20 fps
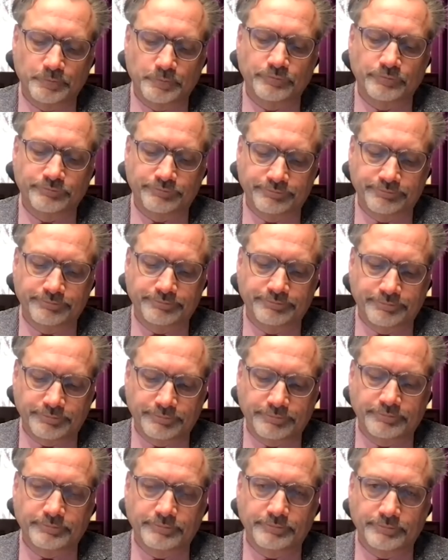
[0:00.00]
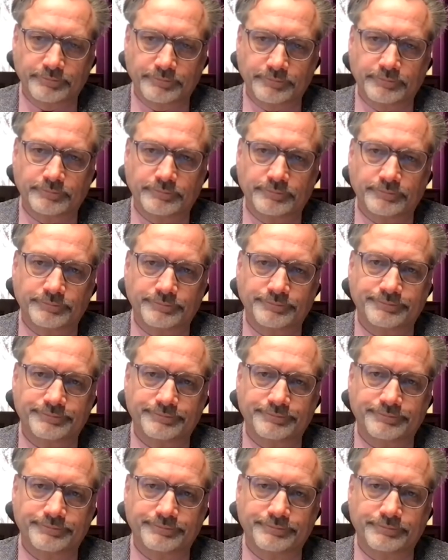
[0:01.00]
quickly, I would say
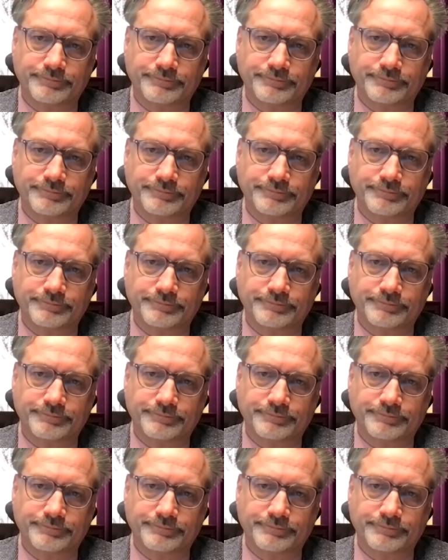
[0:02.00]
we are